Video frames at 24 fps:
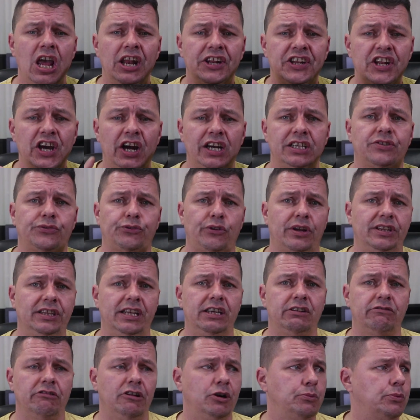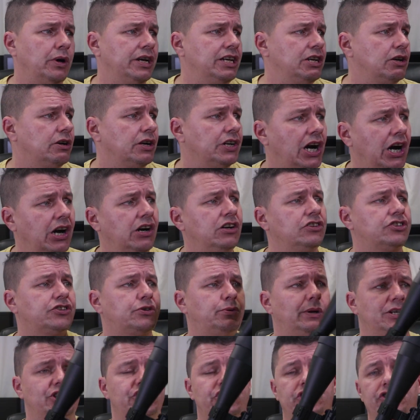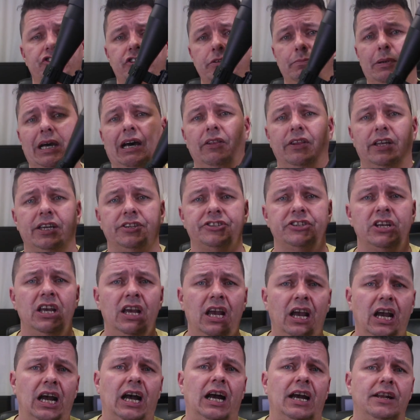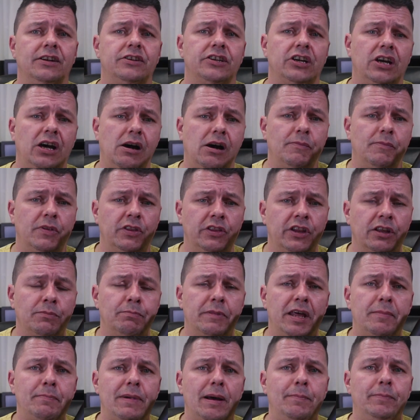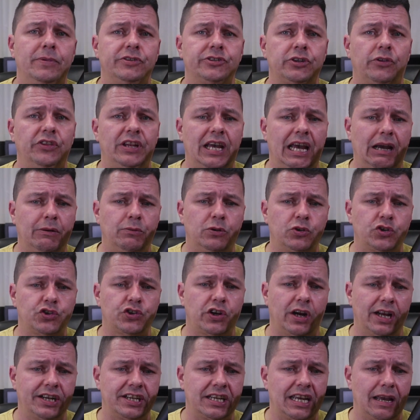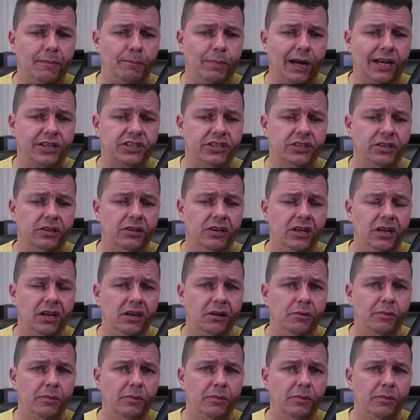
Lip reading: Nice friendly group where you can ask questions about this, and the members on there will try to get back to you.